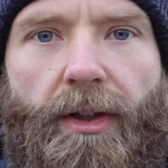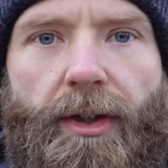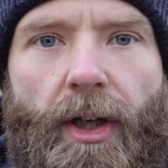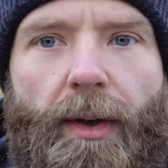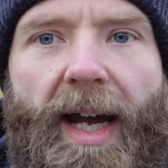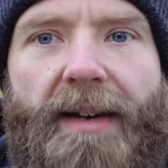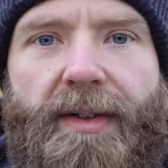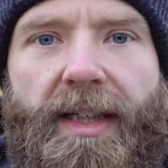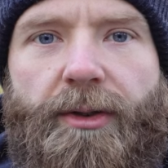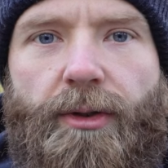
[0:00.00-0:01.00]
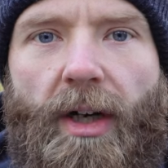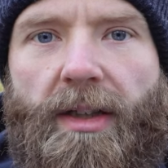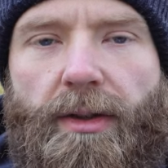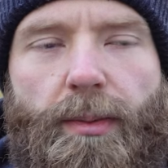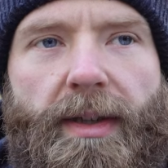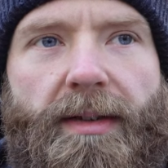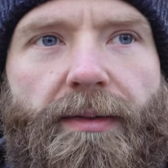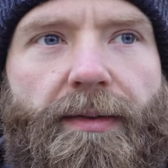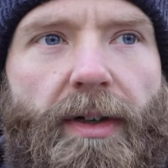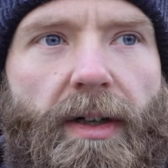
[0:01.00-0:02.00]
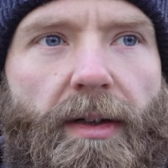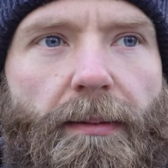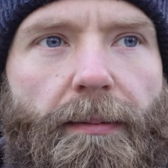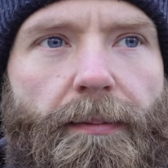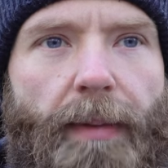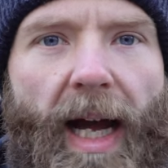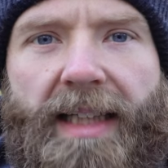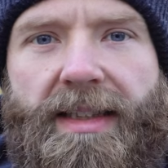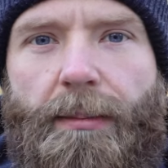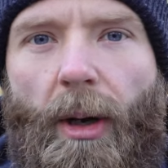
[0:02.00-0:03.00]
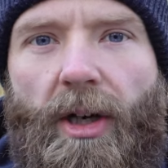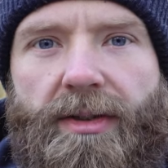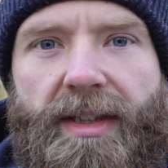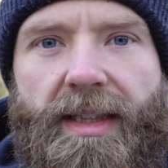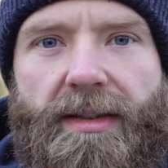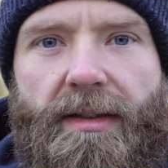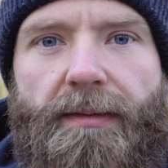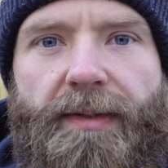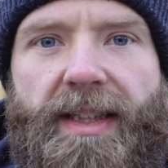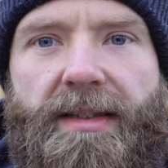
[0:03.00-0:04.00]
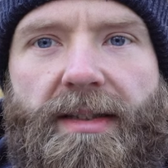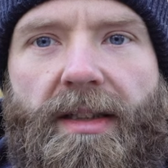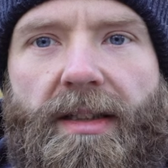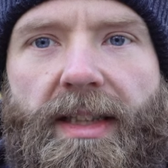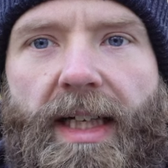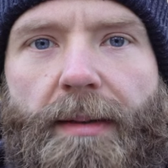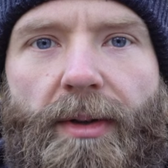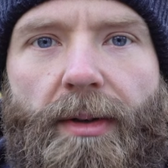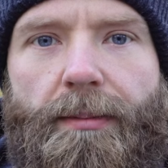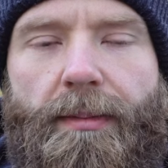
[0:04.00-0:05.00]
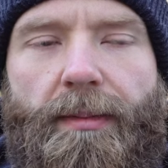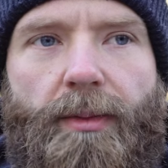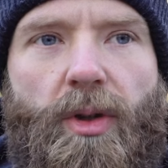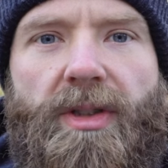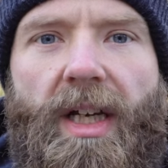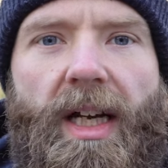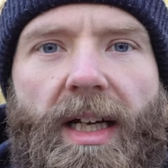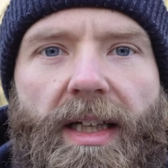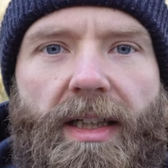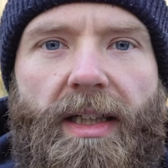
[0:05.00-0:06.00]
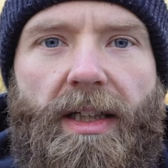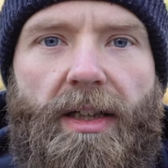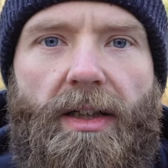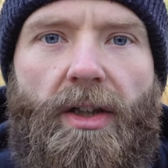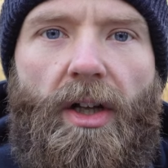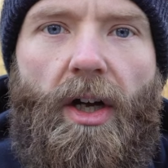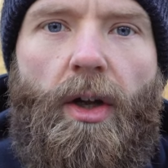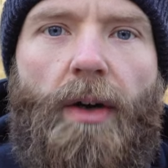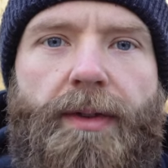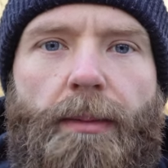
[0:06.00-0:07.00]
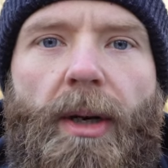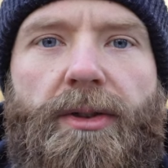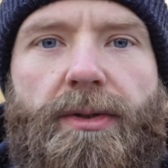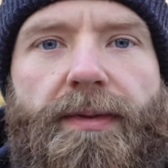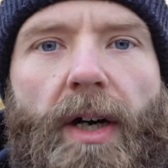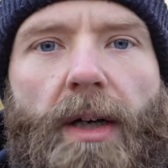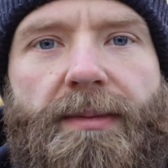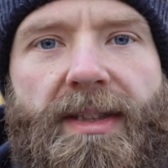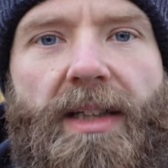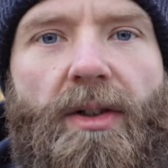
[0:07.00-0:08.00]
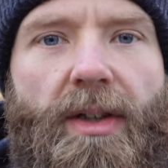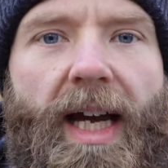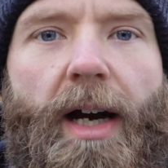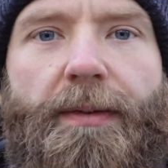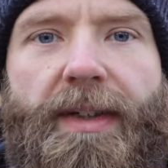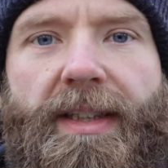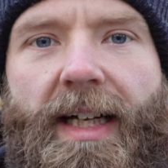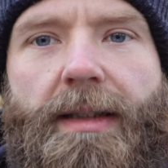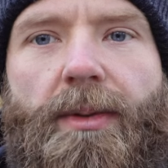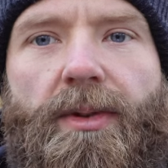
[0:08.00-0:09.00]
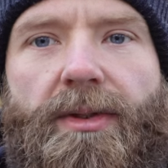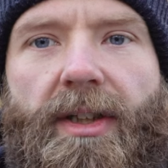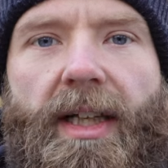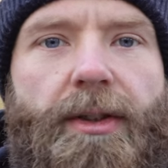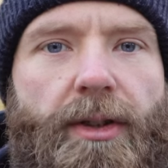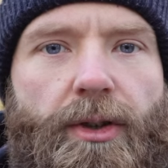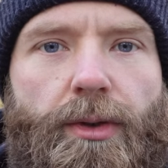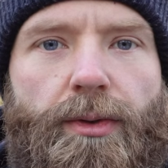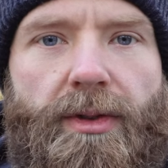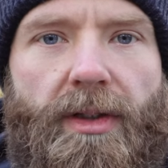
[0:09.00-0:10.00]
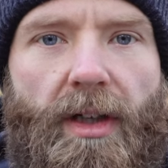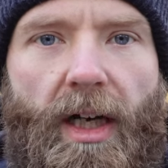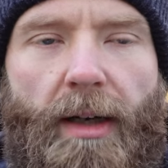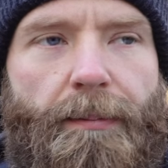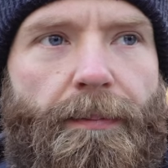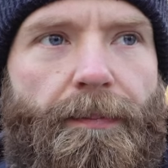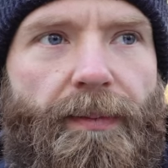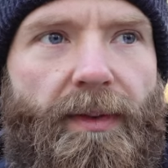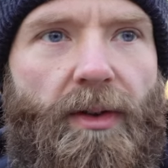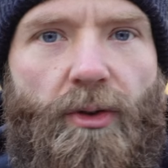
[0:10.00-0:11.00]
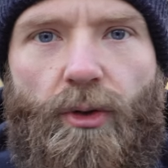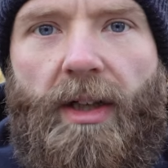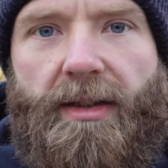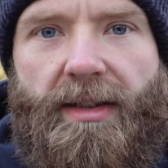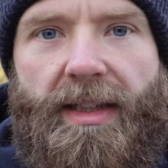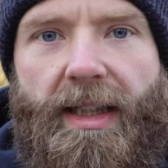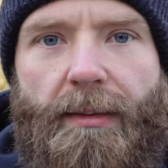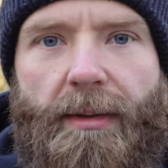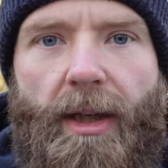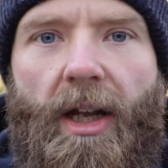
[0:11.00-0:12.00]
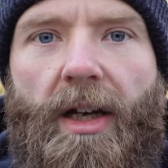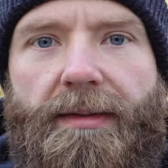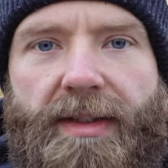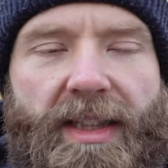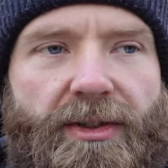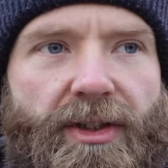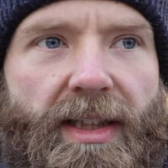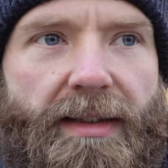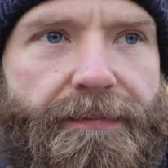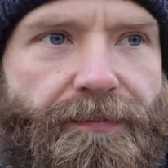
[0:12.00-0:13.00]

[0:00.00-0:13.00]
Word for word: you know heavily drugged with antibiotics and things to keep them because a lot of commercial farms they're not the healthiest animals so they use um, drugs to keep them alive essentially